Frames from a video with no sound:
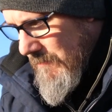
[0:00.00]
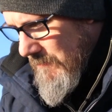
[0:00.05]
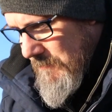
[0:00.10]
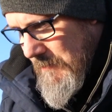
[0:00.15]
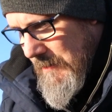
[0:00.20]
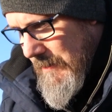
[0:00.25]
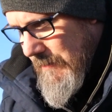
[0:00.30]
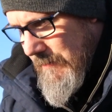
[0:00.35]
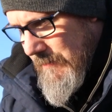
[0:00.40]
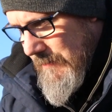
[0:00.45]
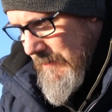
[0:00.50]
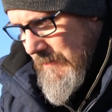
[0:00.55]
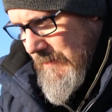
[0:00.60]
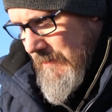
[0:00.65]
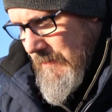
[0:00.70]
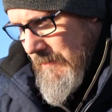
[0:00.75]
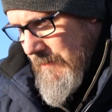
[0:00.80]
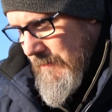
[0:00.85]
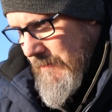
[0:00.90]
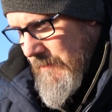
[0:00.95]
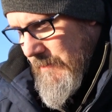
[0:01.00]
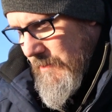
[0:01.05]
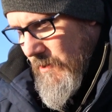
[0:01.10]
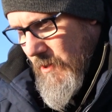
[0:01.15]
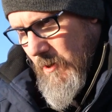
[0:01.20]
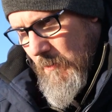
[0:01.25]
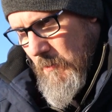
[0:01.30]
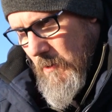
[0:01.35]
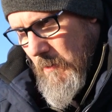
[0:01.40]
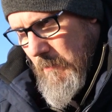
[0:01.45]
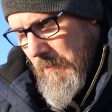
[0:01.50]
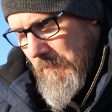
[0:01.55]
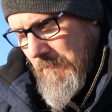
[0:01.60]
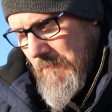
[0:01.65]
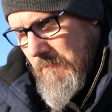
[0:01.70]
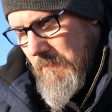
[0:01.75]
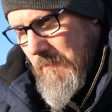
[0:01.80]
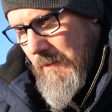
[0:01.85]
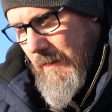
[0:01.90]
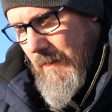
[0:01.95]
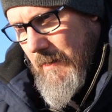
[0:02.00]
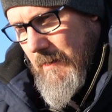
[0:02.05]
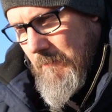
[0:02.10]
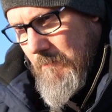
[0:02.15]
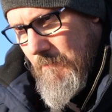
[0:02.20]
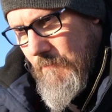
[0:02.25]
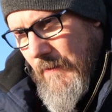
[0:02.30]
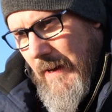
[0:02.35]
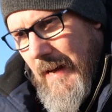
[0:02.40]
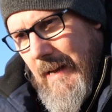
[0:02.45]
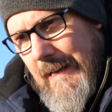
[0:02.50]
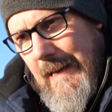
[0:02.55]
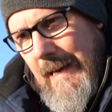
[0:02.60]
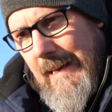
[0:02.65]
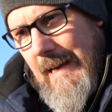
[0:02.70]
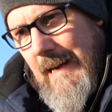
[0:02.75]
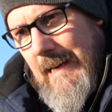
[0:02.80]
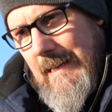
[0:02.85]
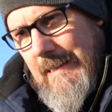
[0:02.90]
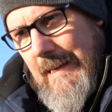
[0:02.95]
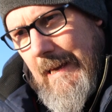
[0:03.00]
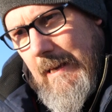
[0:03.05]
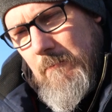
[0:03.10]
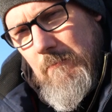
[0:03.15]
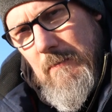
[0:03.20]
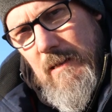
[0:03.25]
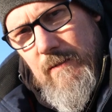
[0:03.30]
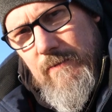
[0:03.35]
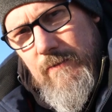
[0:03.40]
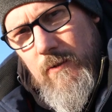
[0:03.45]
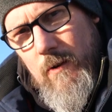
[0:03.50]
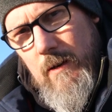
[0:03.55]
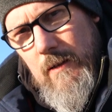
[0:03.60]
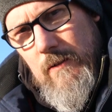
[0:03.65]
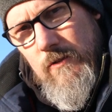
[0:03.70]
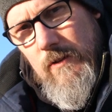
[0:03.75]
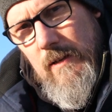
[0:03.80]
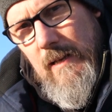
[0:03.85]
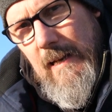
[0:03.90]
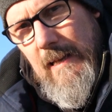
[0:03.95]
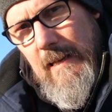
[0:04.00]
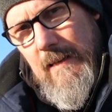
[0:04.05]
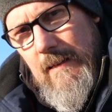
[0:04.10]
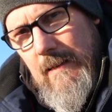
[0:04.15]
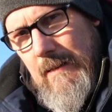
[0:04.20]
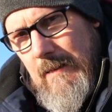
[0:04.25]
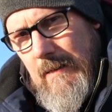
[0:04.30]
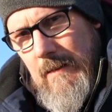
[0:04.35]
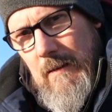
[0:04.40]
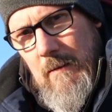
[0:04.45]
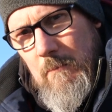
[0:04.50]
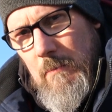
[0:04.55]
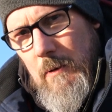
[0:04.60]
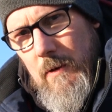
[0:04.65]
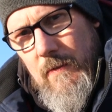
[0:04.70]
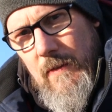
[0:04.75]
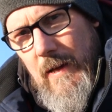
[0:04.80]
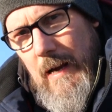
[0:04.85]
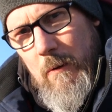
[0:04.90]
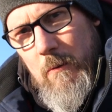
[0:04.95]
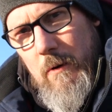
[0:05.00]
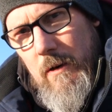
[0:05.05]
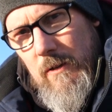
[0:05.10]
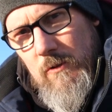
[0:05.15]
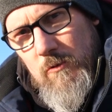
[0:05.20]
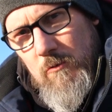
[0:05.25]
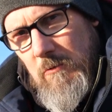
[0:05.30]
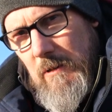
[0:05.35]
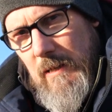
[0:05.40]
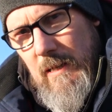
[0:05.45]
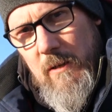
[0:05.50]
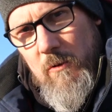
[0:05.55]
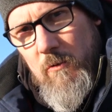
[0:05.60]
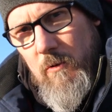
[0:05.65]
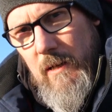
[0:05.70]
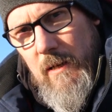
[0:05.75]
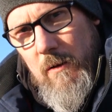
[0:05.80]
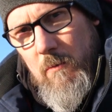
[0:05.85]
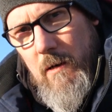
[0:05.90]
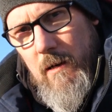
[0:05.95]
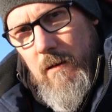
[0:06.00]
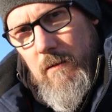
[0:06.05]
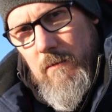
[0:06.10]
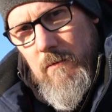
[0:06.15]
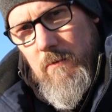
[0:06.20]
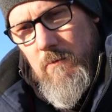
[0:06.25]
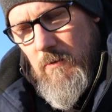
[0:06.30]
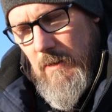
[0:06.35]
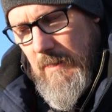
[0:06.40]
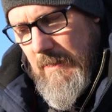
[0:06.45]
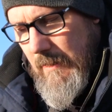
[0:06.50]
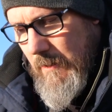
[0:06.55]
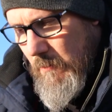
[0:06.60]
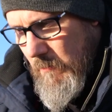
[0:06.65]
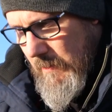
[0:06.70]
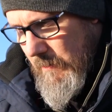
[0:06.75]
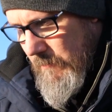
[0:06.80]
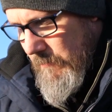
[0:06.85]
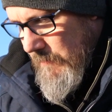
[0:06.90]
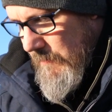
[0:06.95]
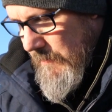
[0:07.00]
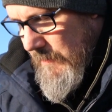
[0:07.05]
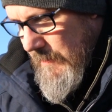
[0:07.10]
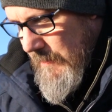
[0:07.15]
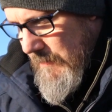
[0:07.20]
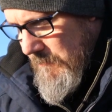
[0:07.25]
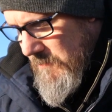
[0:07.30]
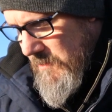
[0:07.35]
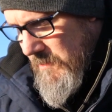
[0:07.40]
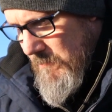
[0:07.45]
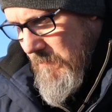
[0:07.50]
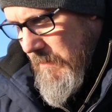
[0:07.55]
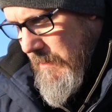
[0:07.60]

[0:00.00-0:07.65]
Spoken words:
but not a problem. That again had Kentmere 400 in it, but that worked really well. Some